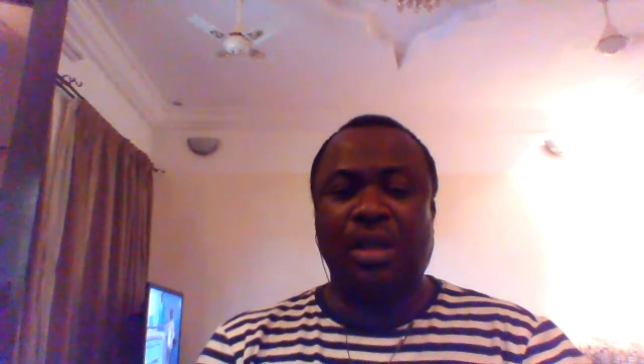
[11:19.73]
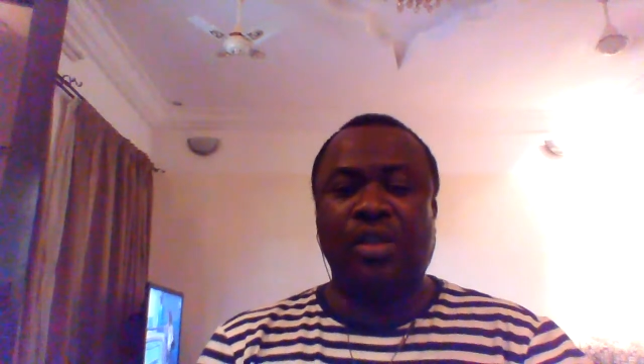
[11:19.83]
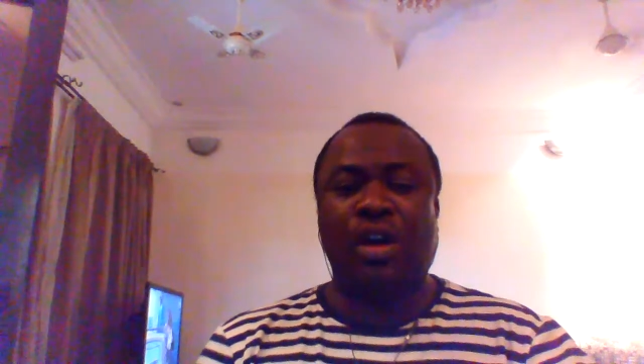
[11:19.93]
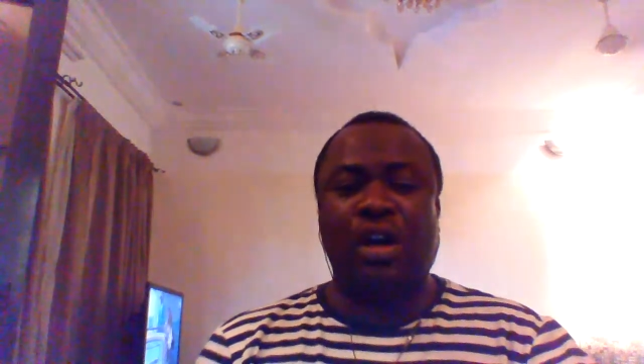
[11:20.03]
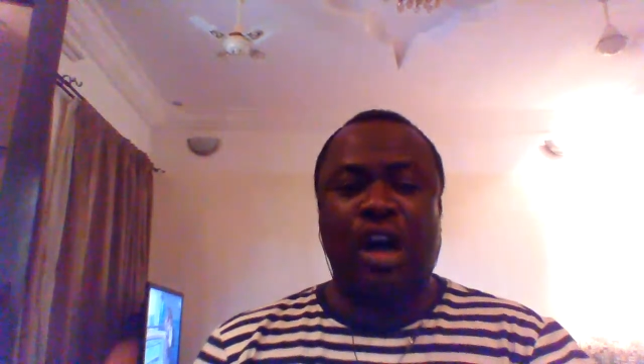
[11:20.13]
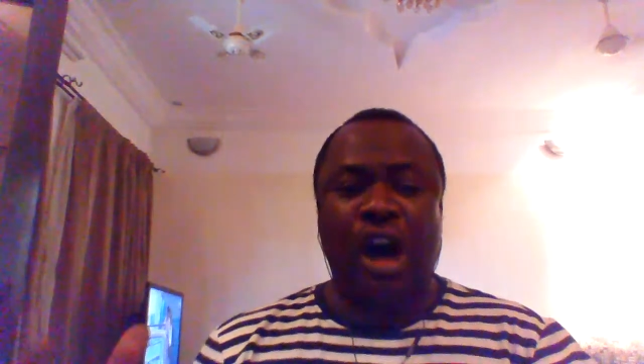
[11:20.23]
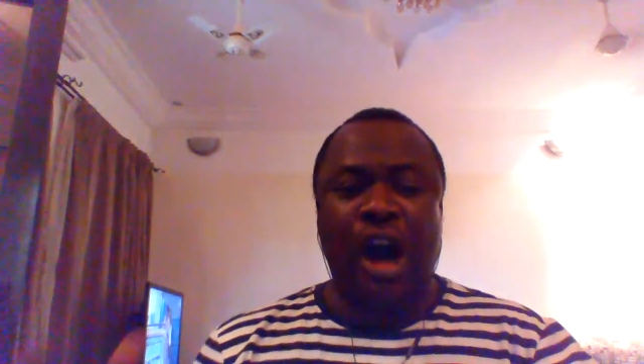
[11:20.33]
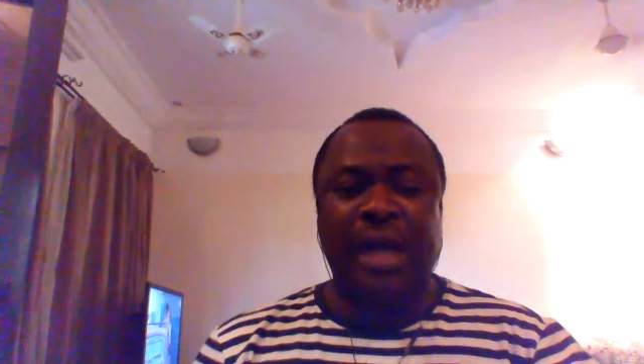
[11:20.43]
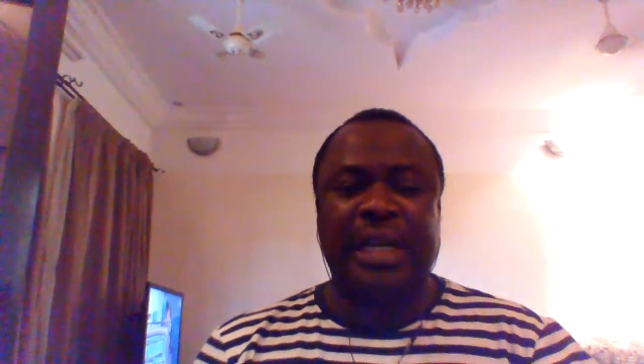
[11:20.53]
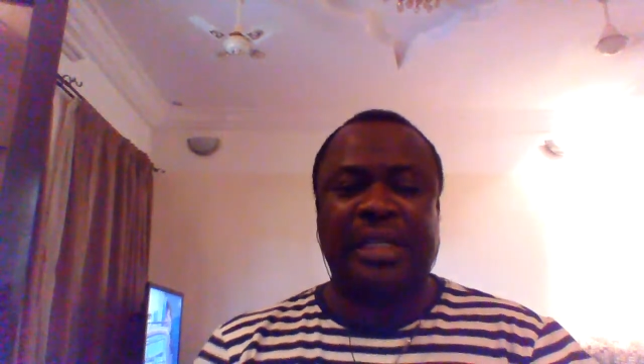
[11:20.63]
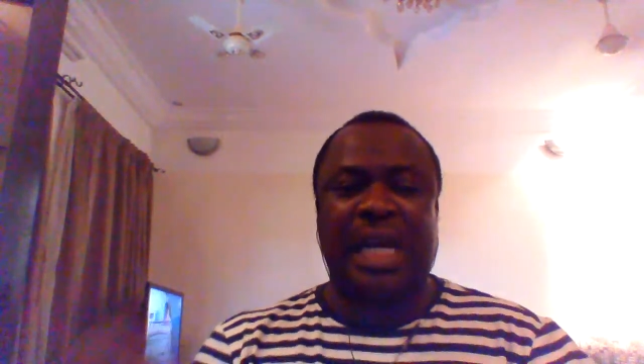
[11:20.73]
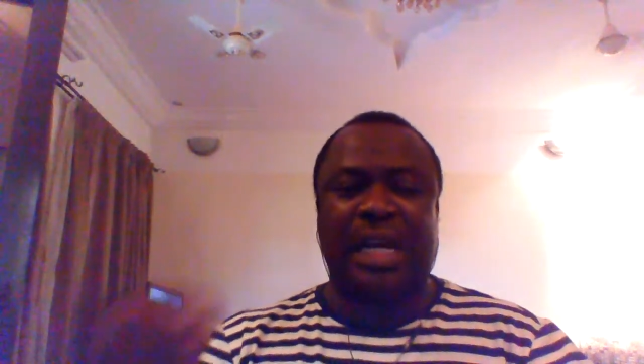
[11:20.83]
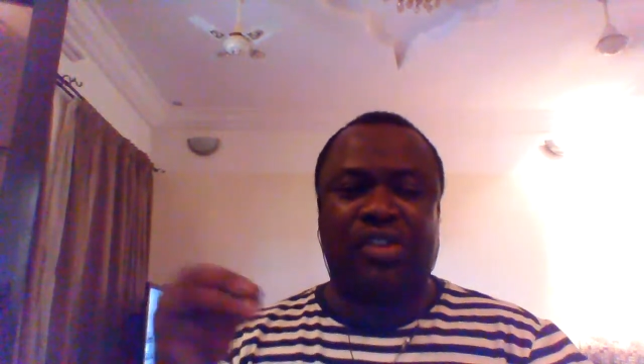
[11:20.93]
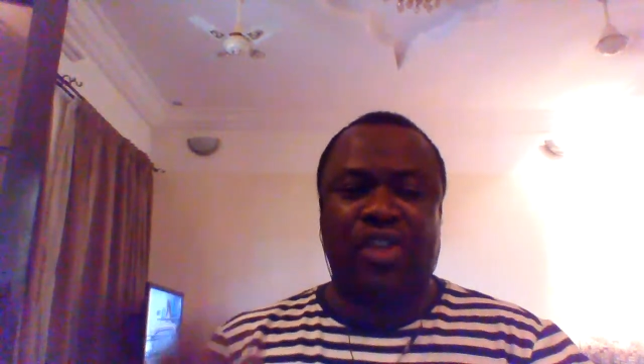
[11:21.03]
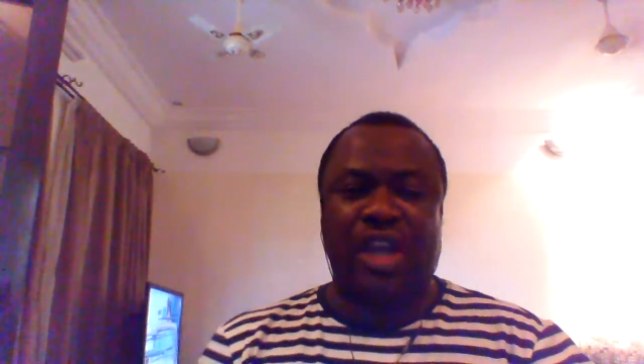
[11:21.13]
So all these
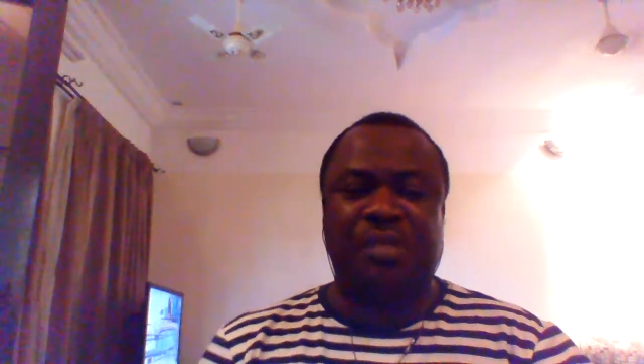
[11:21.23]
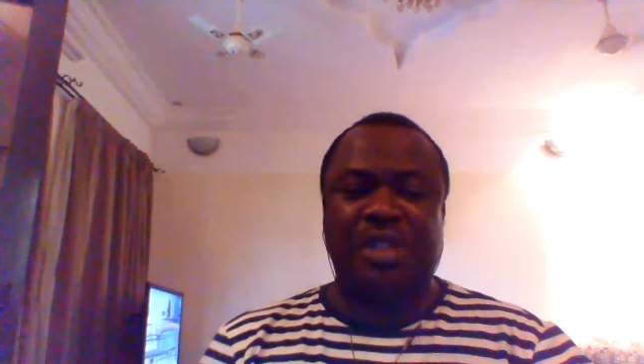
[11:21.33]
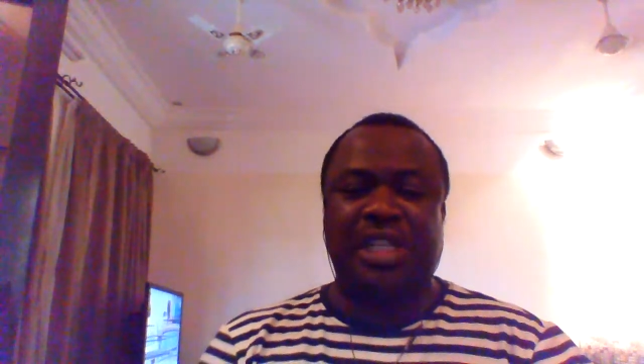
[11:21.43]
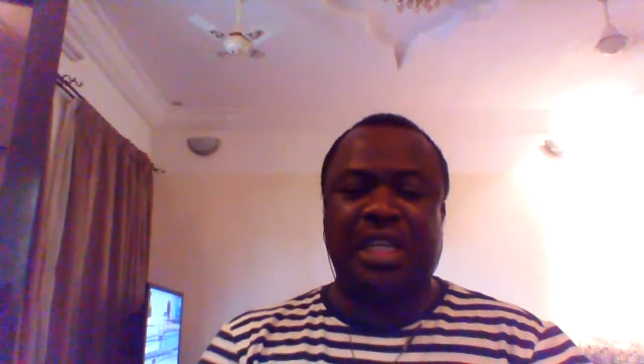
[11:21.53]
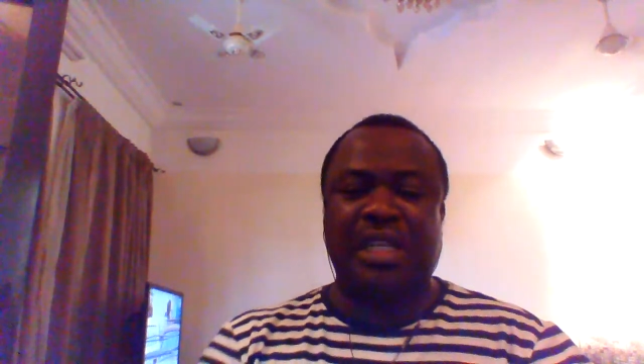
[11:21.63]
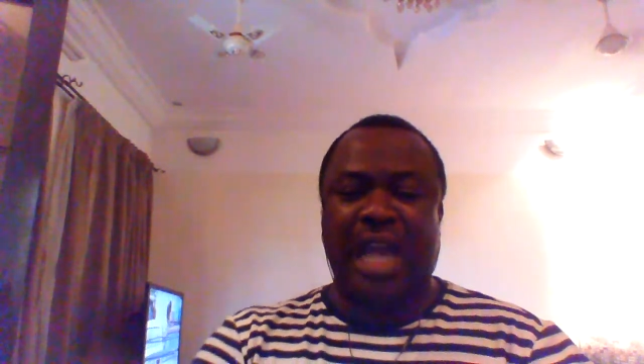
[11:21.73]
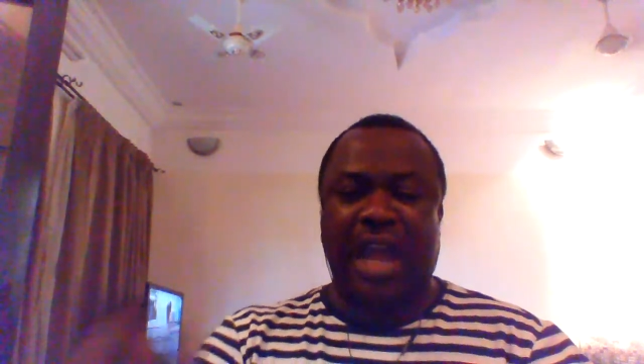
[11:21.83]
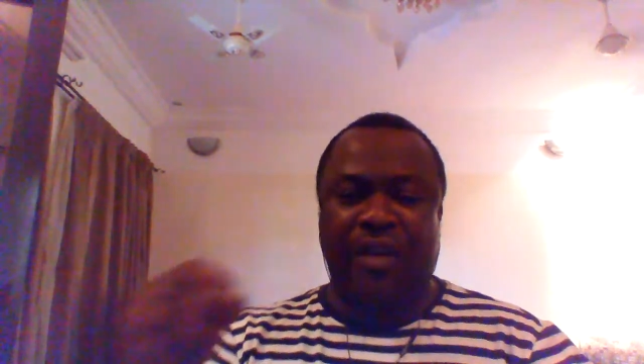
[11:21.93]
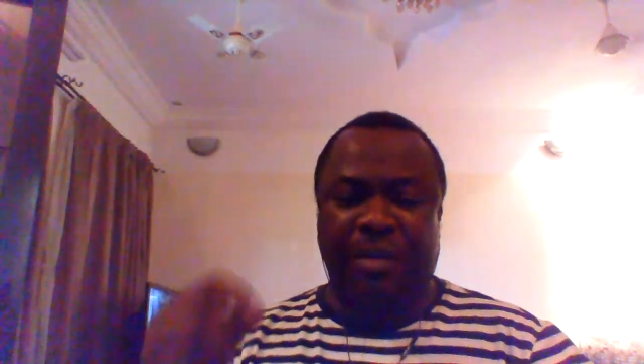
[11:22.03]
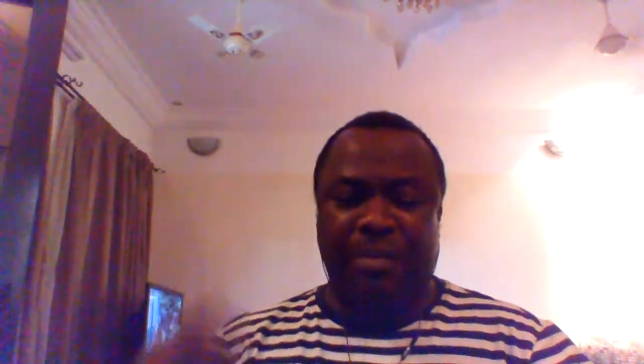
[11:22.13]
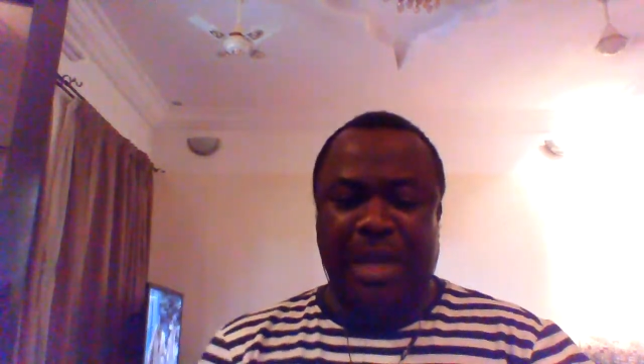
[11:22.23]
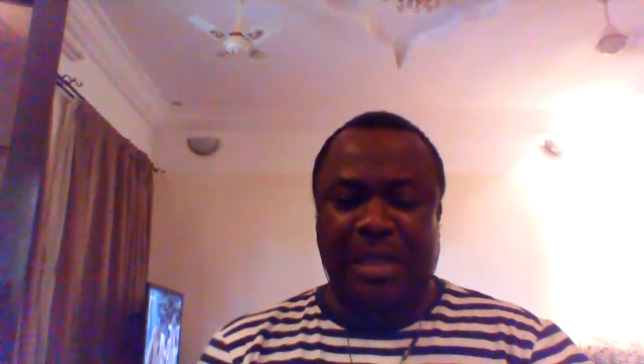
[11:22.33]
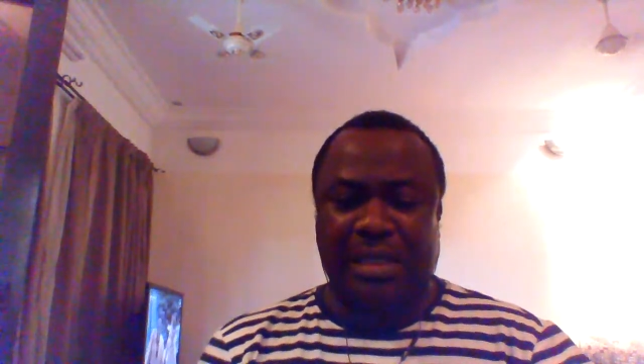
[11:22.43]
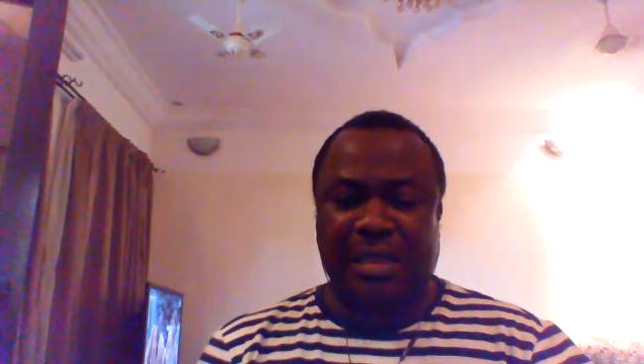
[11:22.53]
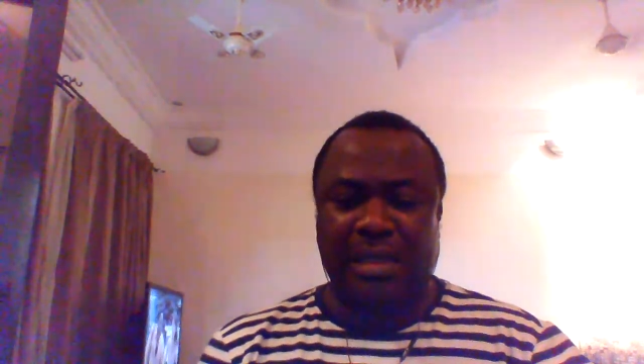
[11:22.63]
are transmission
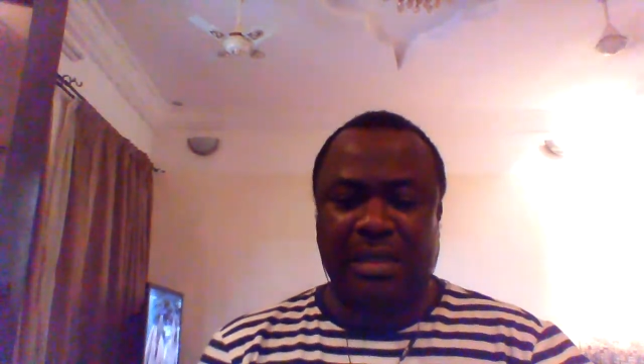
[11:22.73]
equipments